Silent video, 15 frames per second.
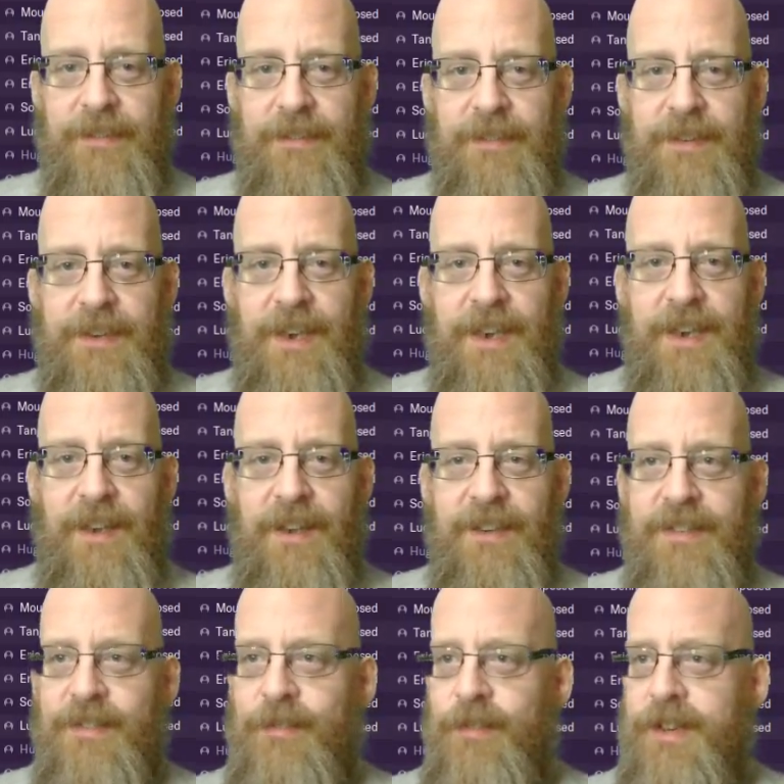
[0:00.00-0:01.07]
Okay,
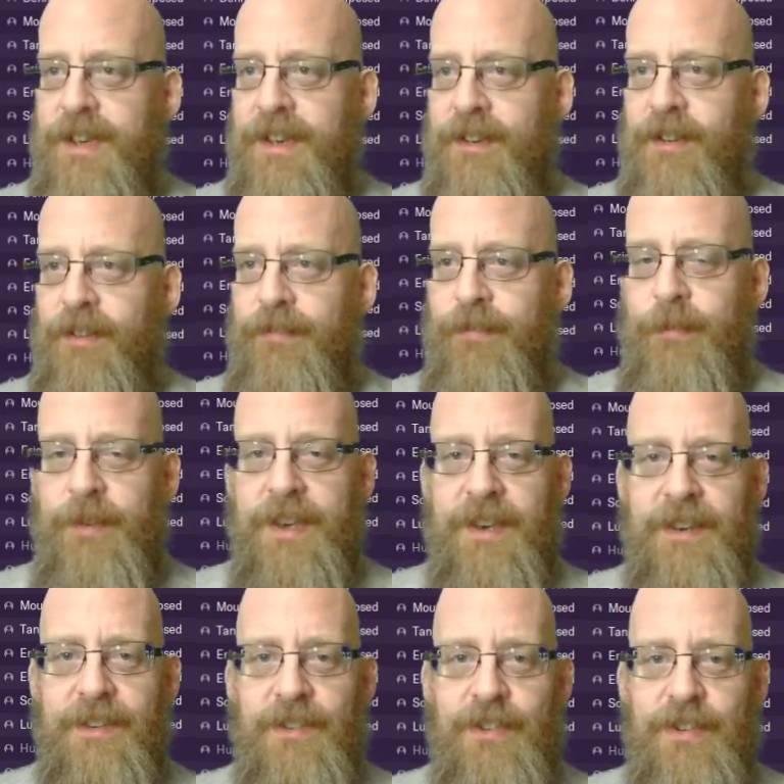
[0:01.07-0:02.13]
Arsenal kick-off. We're
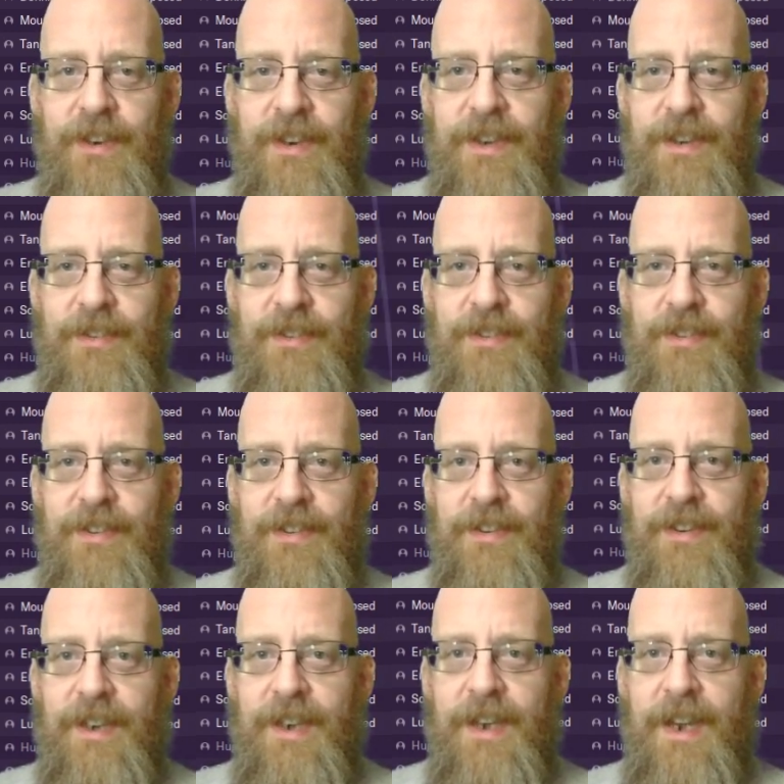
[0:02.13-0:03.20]
going to change
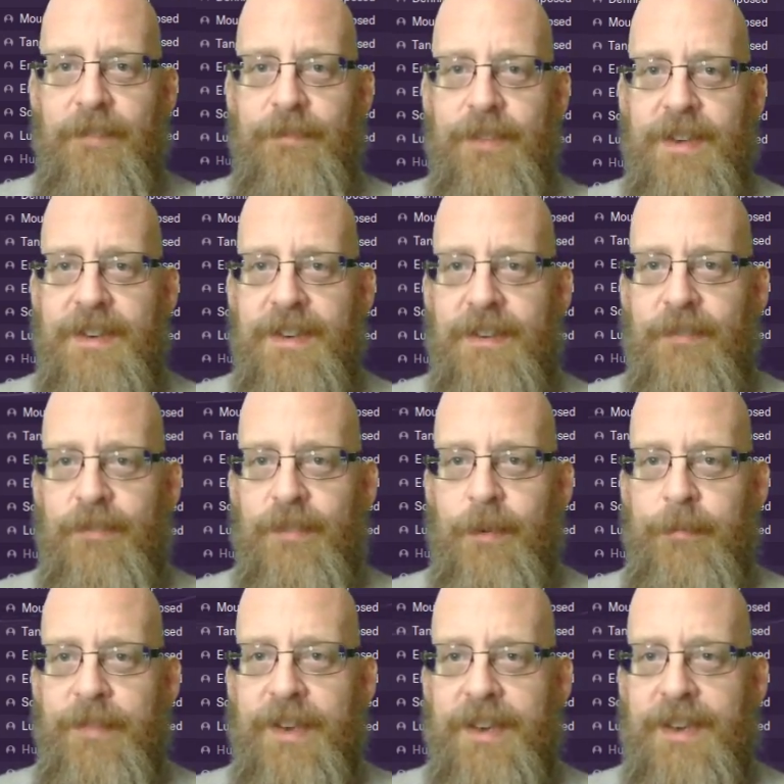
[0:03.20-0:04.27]
everything
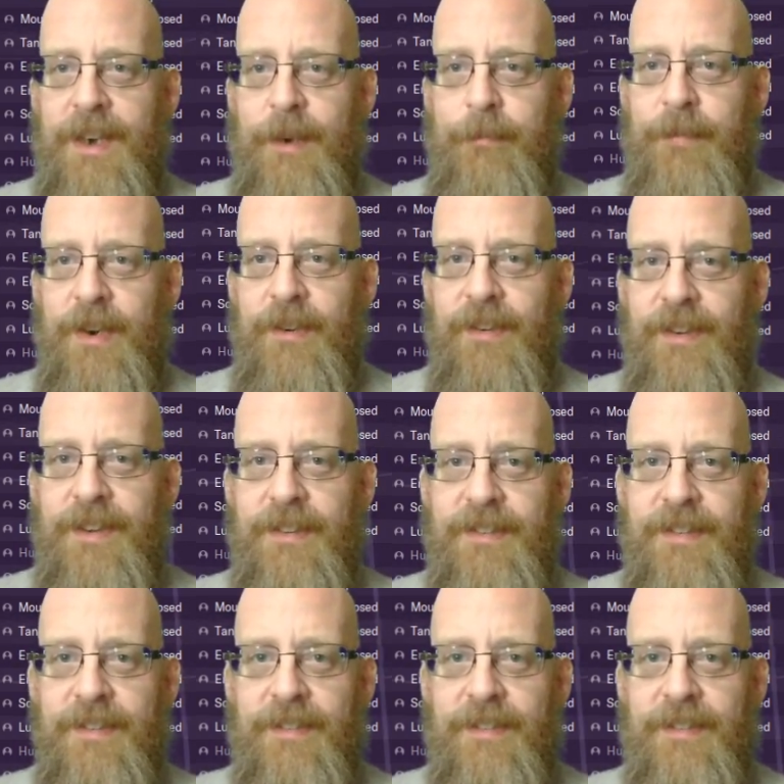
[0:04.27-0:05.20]
from the camera height.